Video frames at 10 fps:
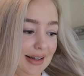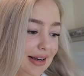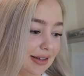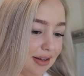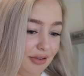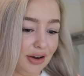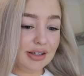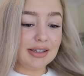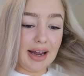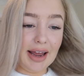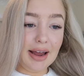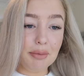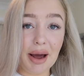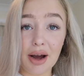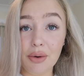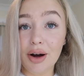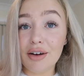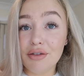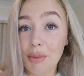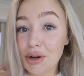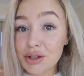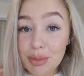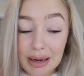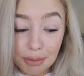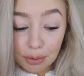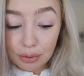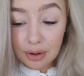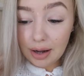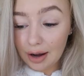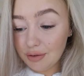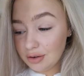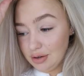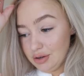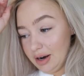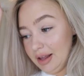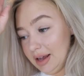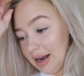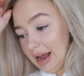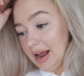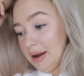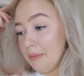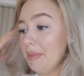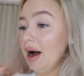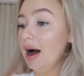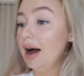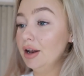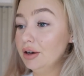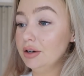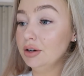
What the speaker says: It is the first day back at work for most people after Australia Day, but